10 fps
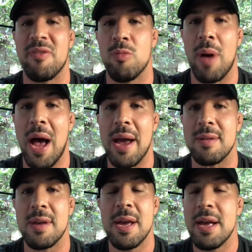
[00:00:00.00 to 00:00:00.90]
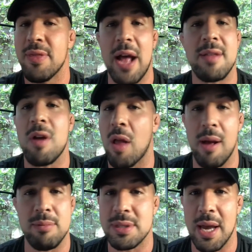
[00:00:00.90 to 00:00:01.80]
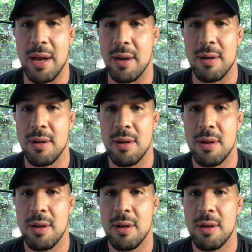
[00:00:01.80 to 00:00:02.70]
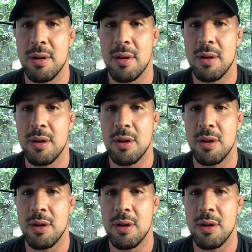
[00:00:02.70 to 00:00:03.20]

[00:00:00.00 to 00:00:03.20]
You're about the culture, but you bring up that ding-dong chick